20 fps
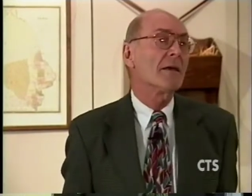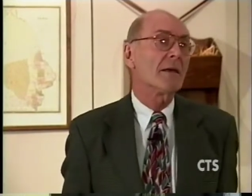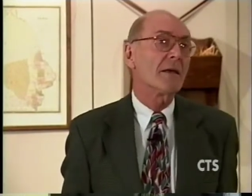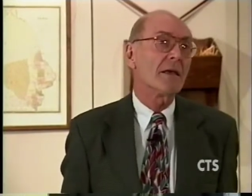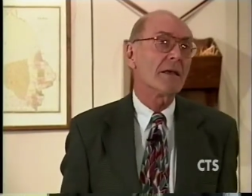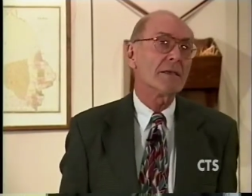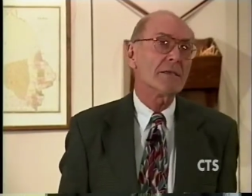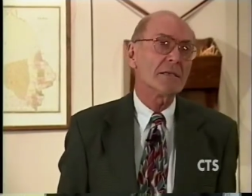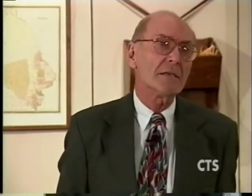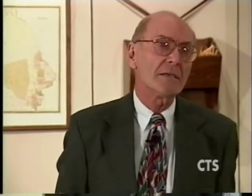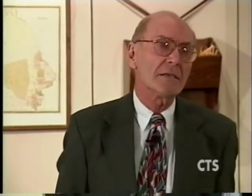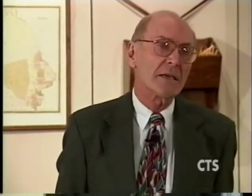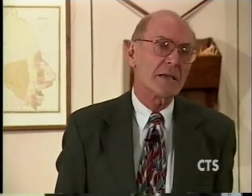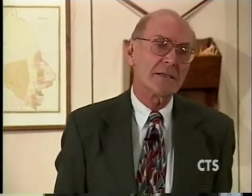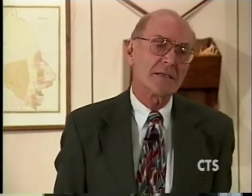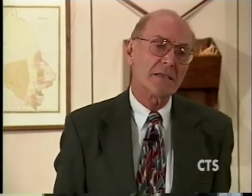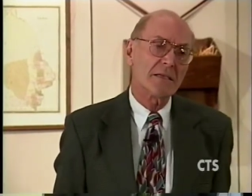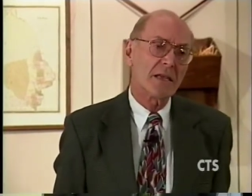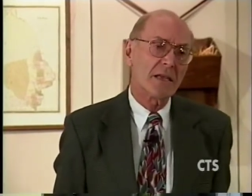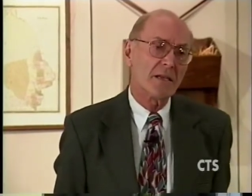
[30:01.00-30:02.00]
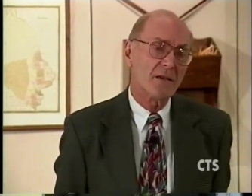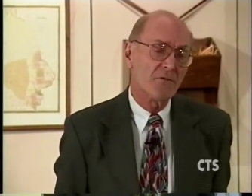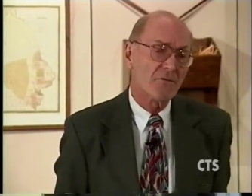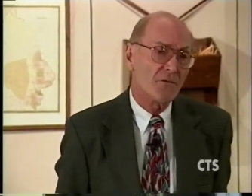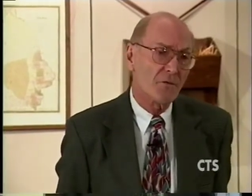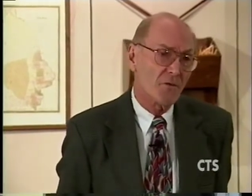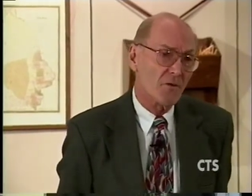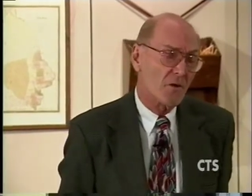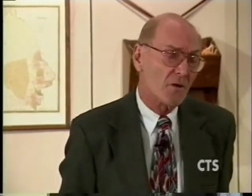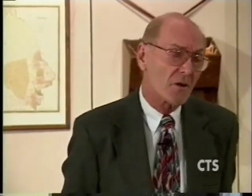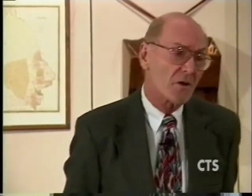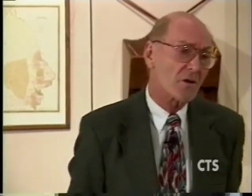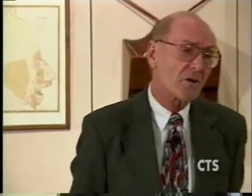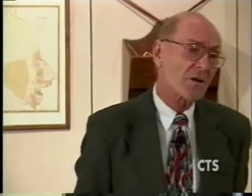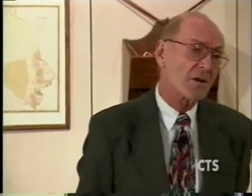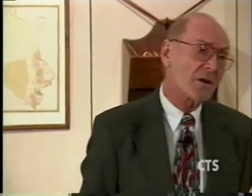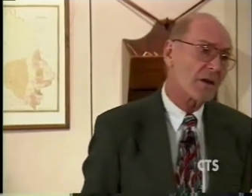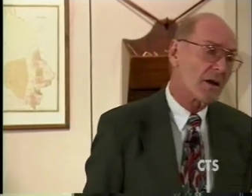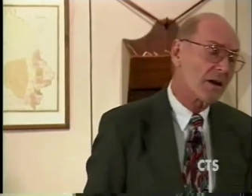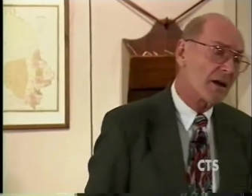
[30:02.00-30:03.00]
In
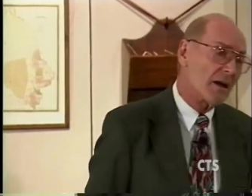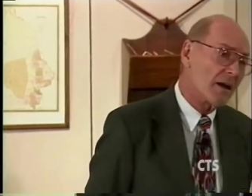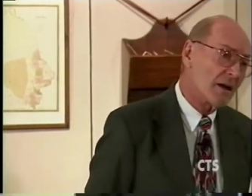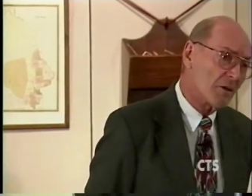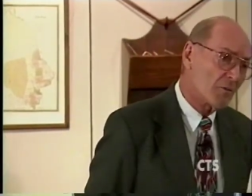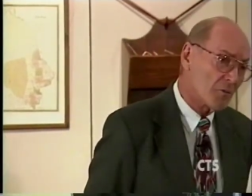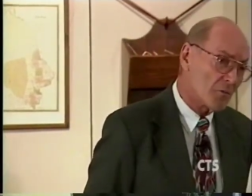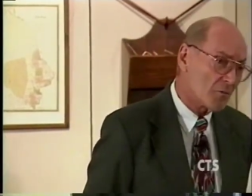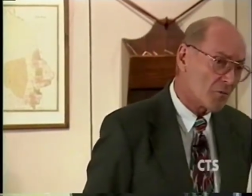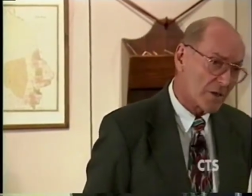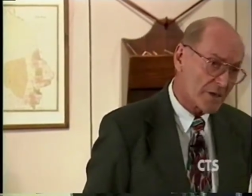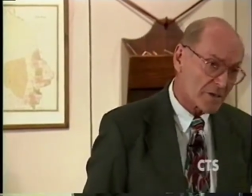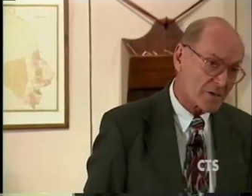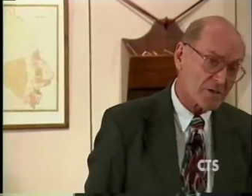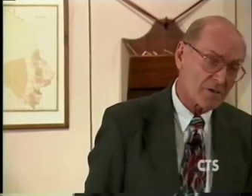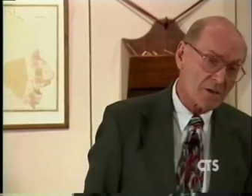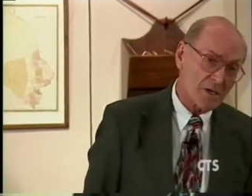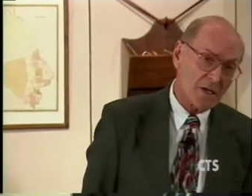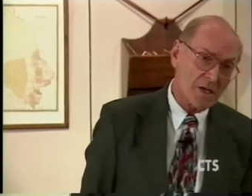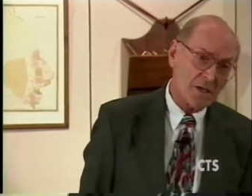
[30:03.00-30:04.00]
1984, I went to